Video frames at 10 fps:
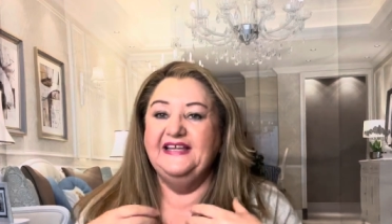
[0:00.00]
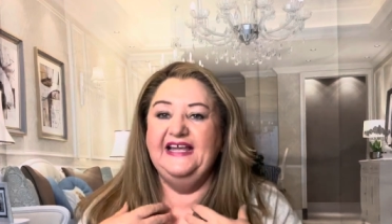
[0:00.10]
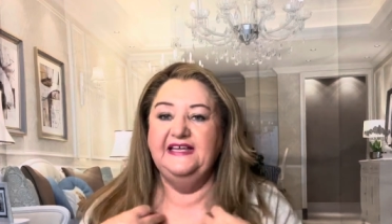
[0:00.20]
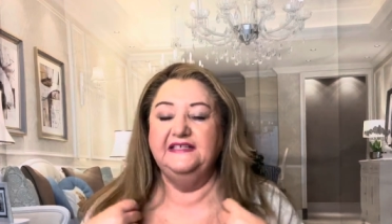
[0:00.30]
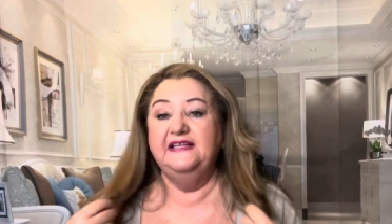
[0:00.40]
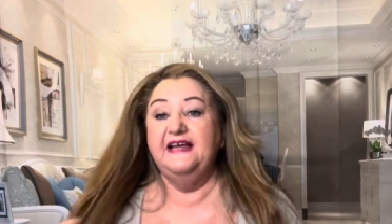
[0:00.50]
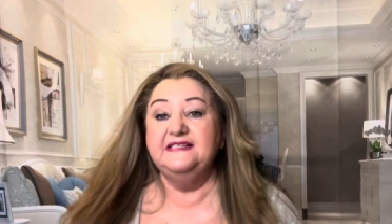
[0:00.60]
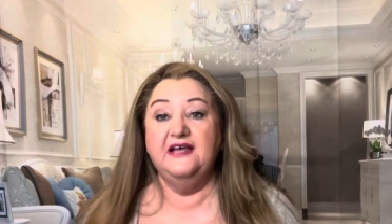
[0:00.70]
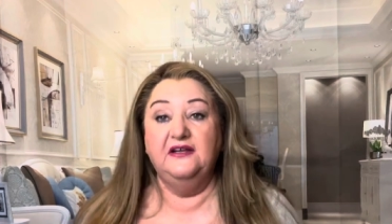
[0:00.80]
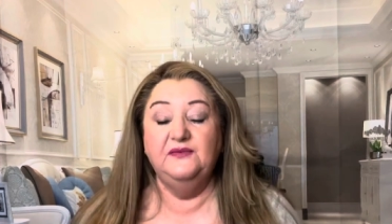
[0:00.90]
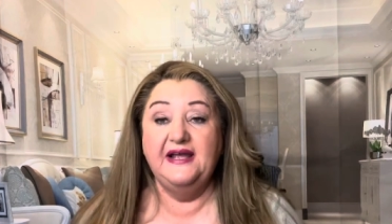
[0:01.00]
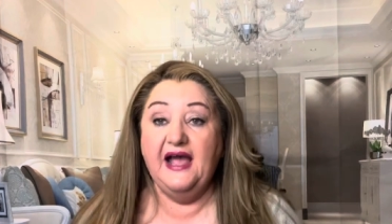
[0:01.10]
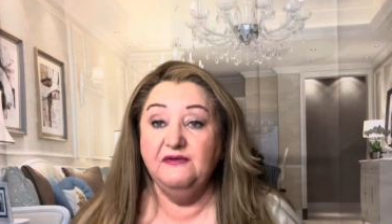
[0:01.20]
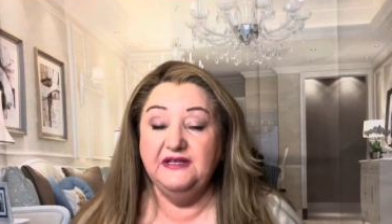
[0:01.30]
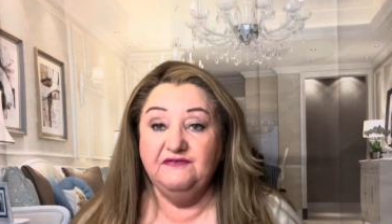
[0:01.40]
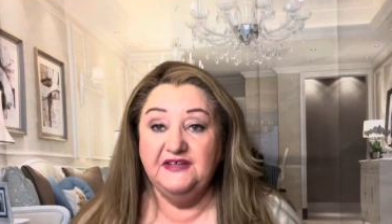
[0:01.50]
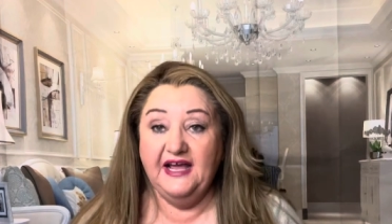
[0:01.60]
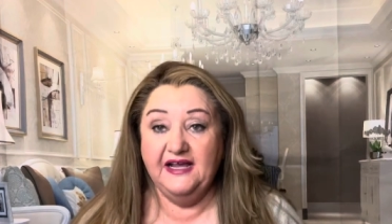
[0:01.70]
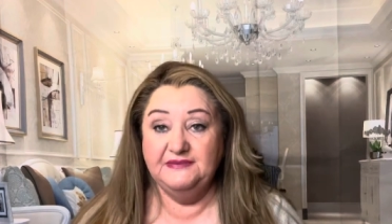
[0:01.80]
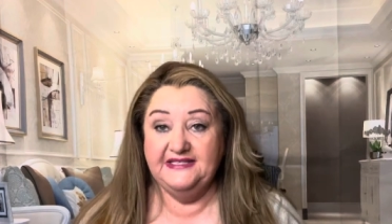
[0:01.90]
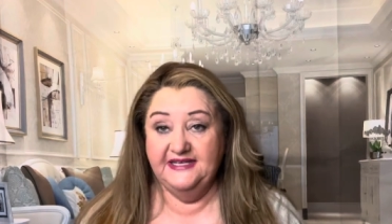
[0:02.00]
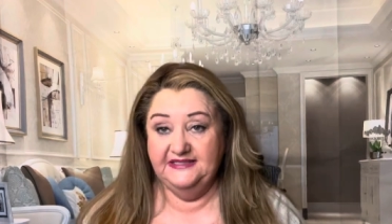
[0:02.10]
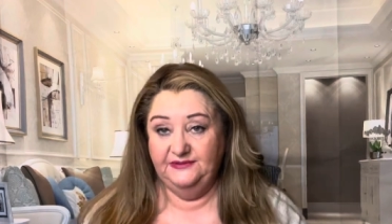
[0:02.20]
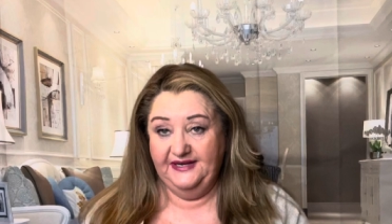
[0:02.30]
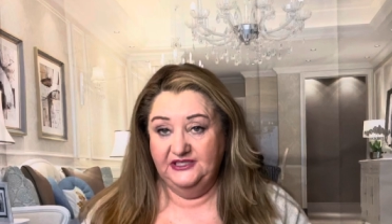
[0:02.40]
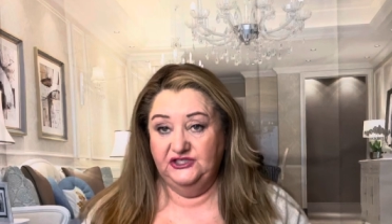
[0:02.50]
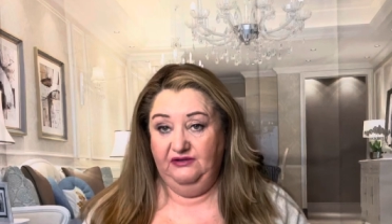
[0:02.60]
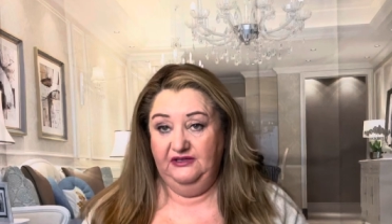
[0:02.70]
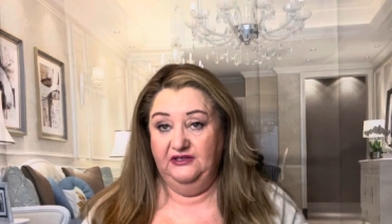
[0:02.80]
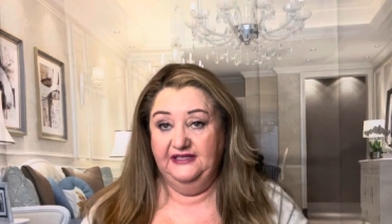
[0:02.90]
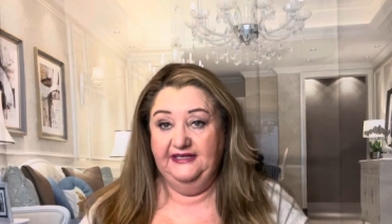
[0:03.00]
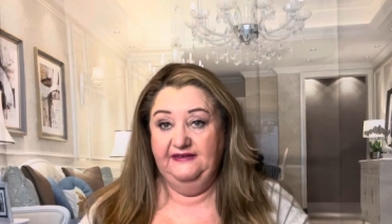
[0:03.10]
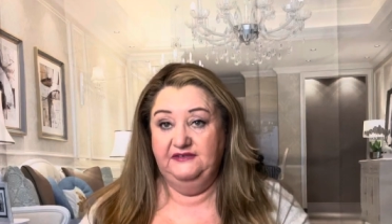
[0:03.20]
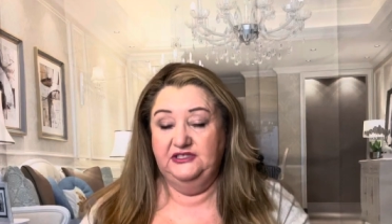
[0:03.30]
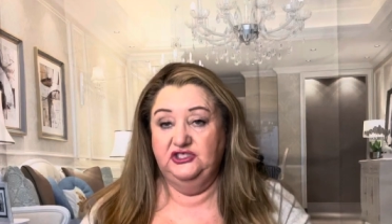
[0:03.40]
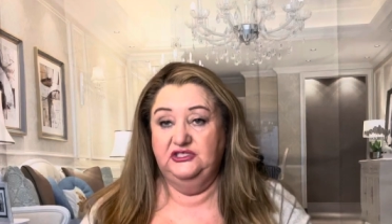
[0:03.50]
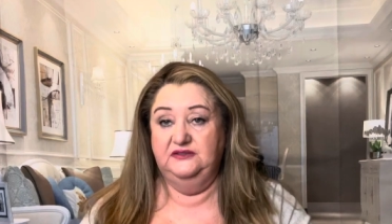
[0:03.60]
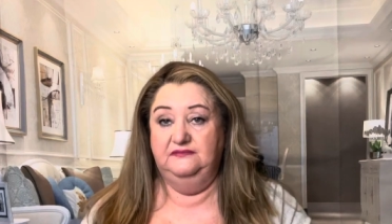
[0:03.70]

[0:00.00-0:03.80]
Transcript: And that's the only way I really feel like I'm sexy, is when I show a little cleavage.